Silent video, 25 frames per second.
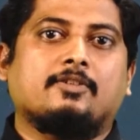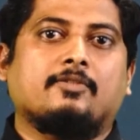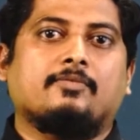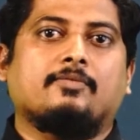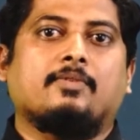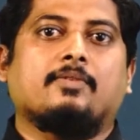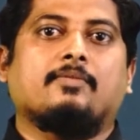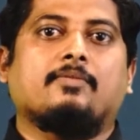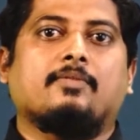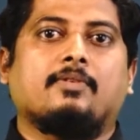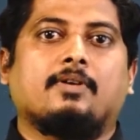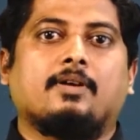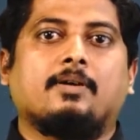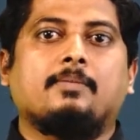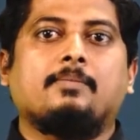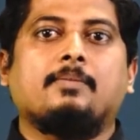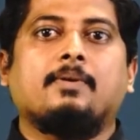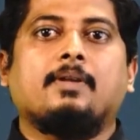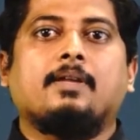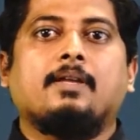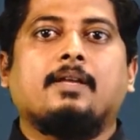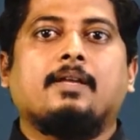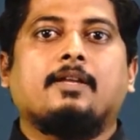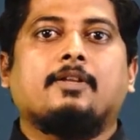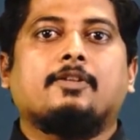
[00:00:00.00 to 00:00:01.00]
of the verb
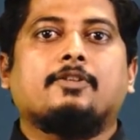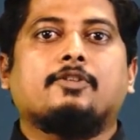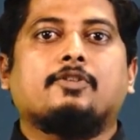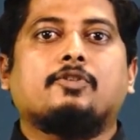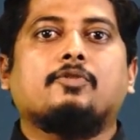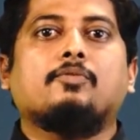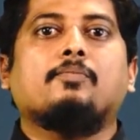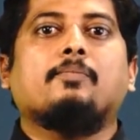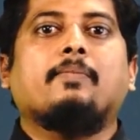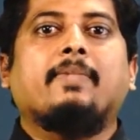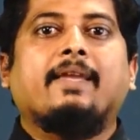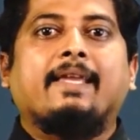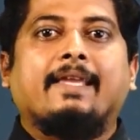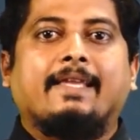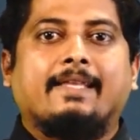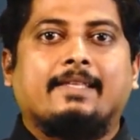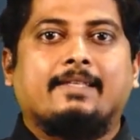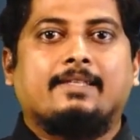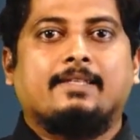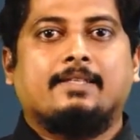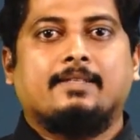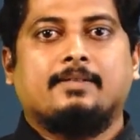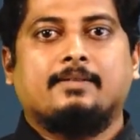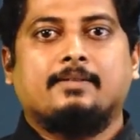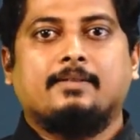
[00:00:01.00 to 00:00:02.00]
to
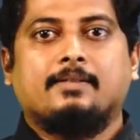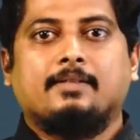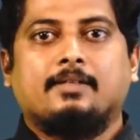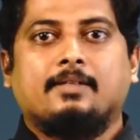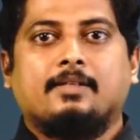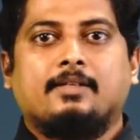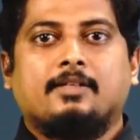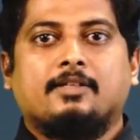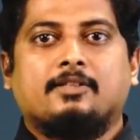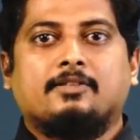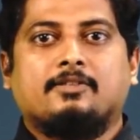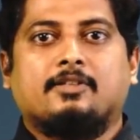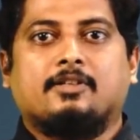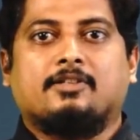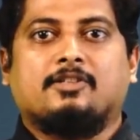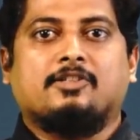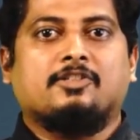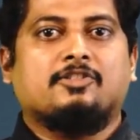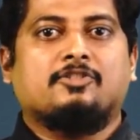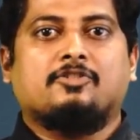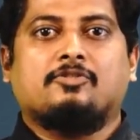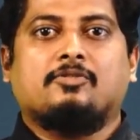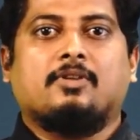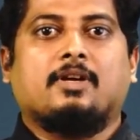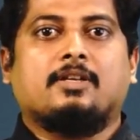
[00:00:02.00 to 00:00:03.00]
meet. The
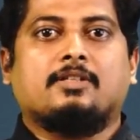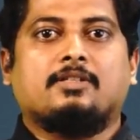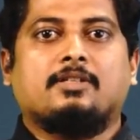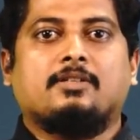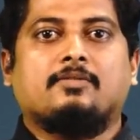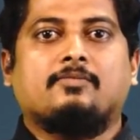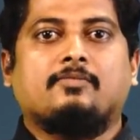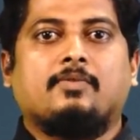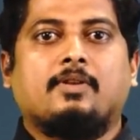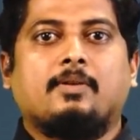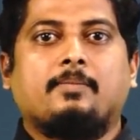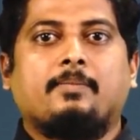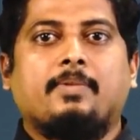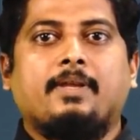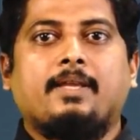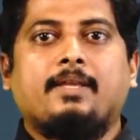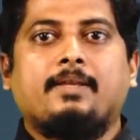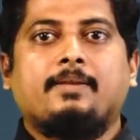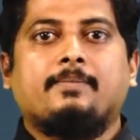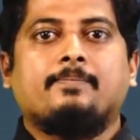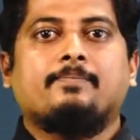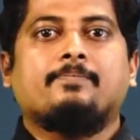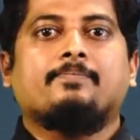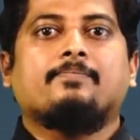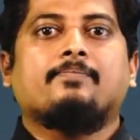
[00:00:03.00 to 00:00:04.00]
construction will
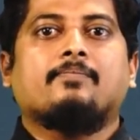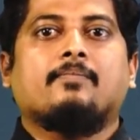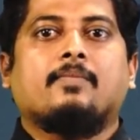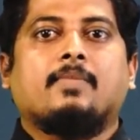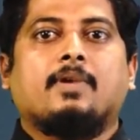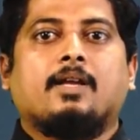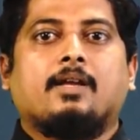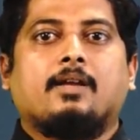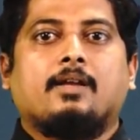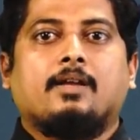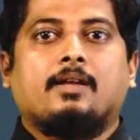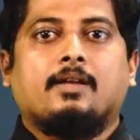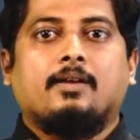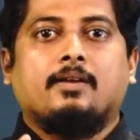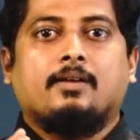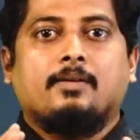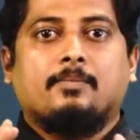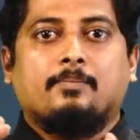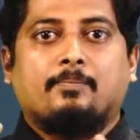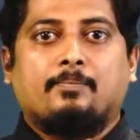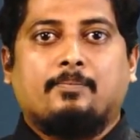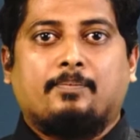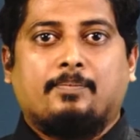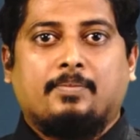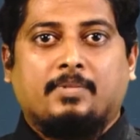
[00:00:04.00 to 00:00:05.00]
be
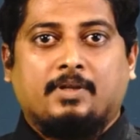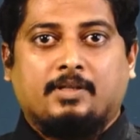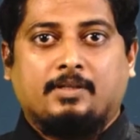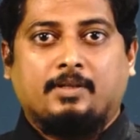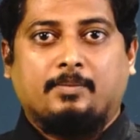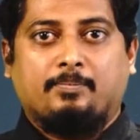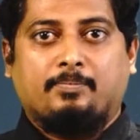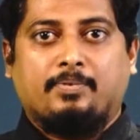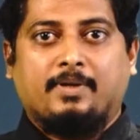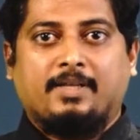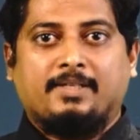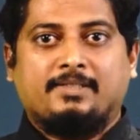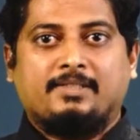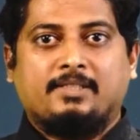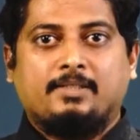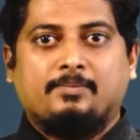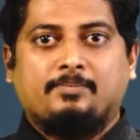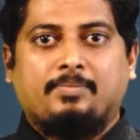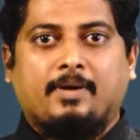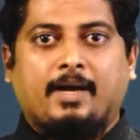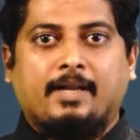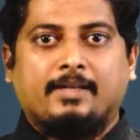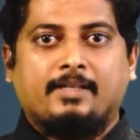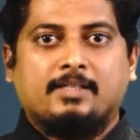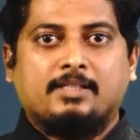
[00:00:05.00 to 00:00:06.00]
the
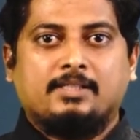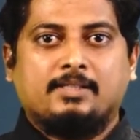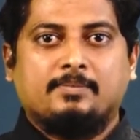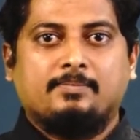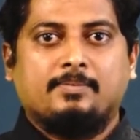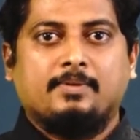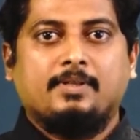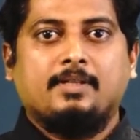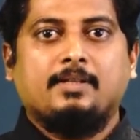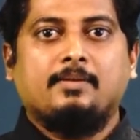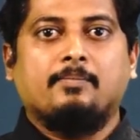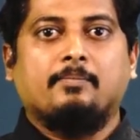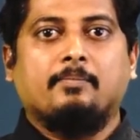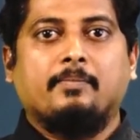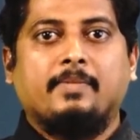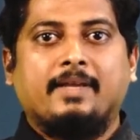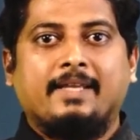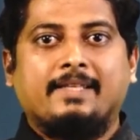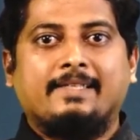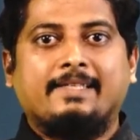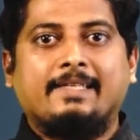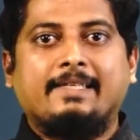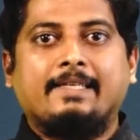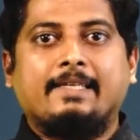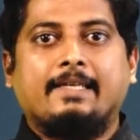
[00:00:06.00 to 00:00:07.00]
present participle
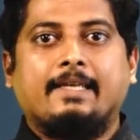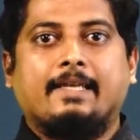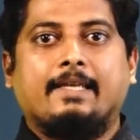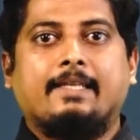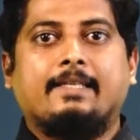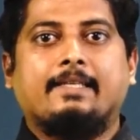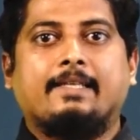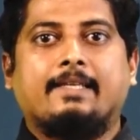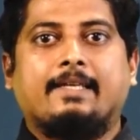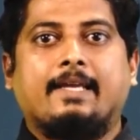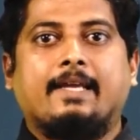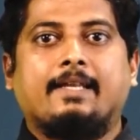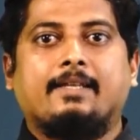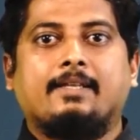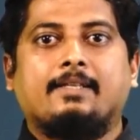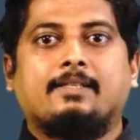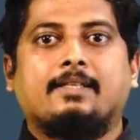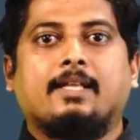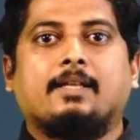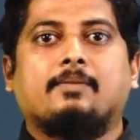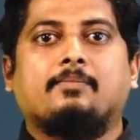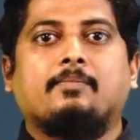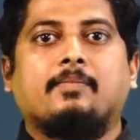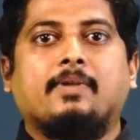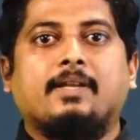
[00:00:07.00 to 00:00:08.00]
meeting, indicating
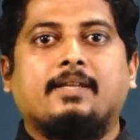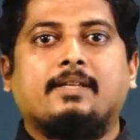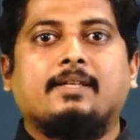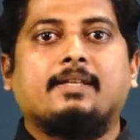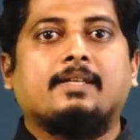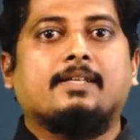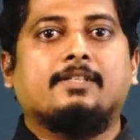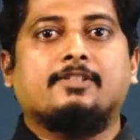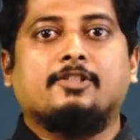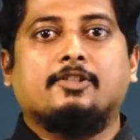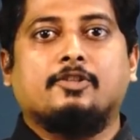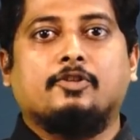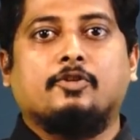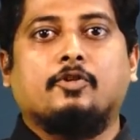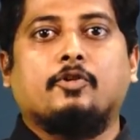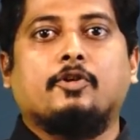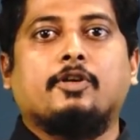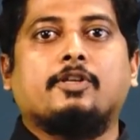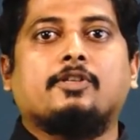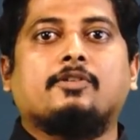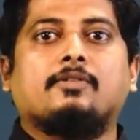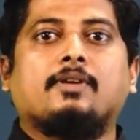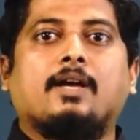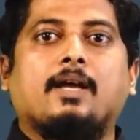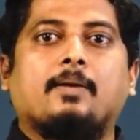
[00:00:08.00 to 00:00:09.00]
that meeting isn't
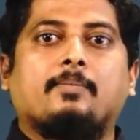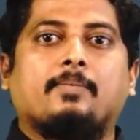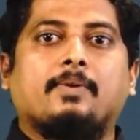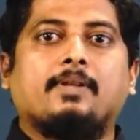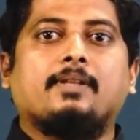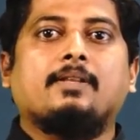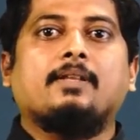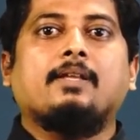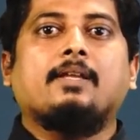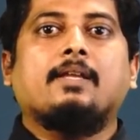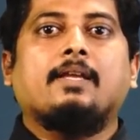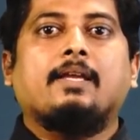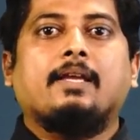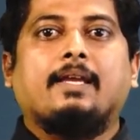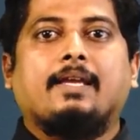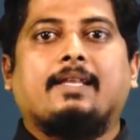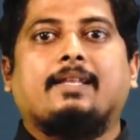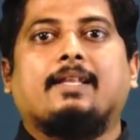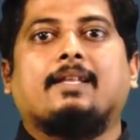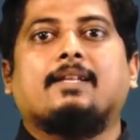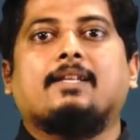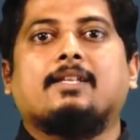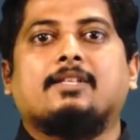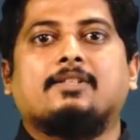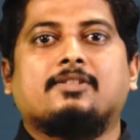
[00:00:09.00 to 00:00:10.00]
going to happen in
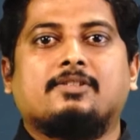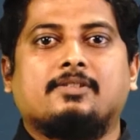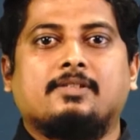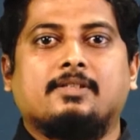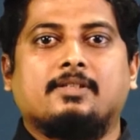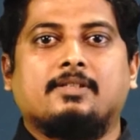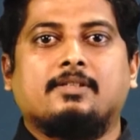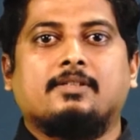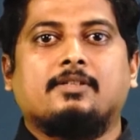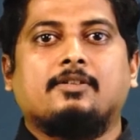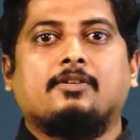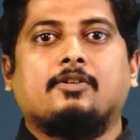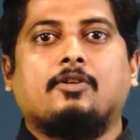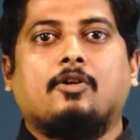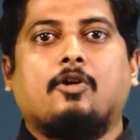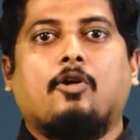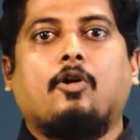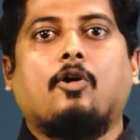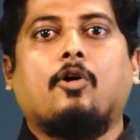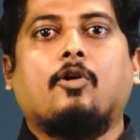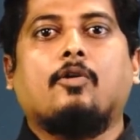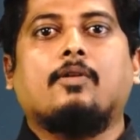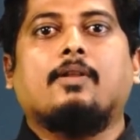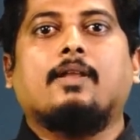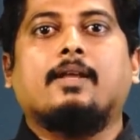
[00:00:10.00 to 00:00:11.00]
an instant,
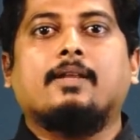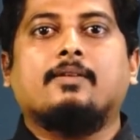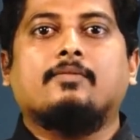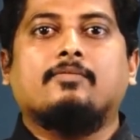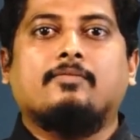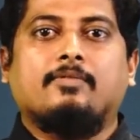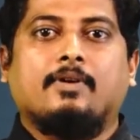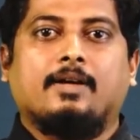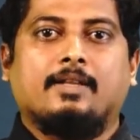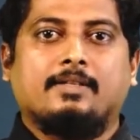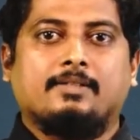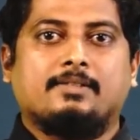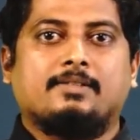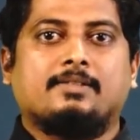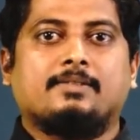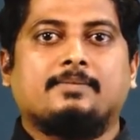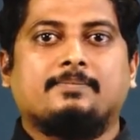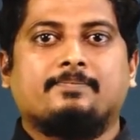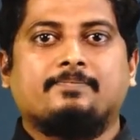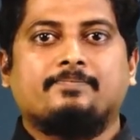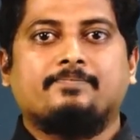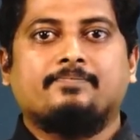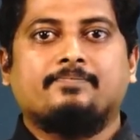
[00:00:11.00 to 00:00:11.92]
all at once.